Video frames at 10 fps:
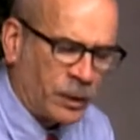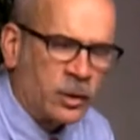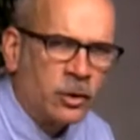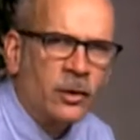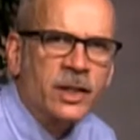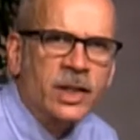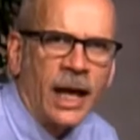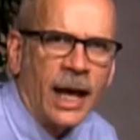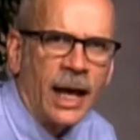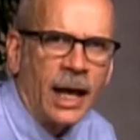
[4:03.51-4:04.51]
So it's
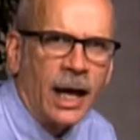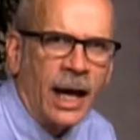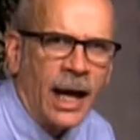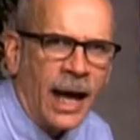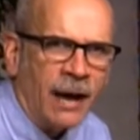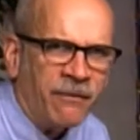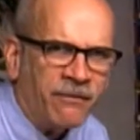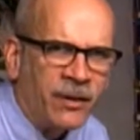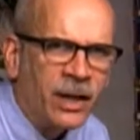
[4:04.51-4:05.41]
FDALBRECT